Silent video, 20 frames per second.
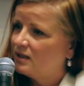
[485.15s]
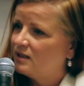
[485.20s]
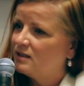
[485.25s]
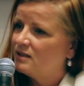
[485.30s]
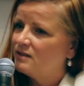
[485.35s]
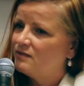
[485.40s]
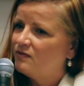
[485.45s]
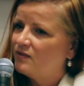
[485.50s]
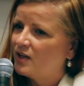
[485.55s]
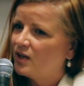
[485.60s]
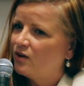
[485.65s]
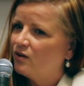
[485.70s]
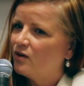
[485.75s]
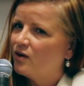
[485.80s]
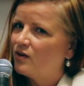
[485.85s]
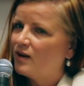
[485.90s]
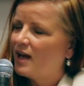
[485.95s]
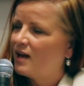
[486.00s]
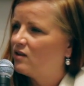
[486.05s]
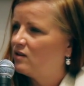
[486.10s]
and figure
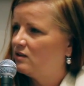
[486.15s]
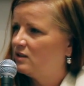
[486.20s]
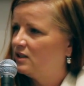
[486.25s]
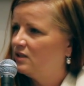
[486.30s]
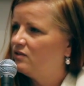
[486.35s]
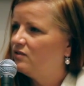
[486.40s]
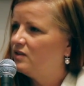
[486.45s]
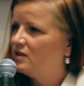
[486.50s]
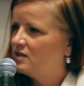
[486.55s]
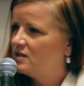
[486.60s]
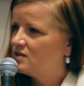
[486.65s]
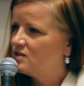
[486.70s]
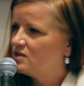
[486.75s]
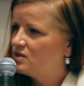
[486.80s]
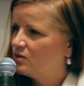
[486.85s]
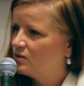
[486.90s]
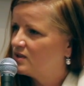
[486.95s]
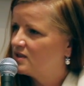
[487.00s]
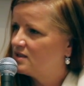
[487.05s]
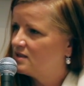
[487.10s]
out how to live in this
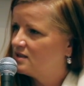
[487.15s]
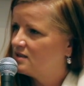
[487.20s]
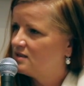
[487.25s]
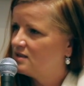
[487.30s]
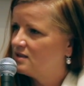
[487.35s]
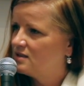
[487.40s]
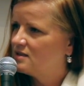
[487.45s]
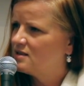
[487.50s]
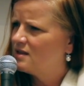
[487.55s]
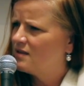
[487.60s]
new existence.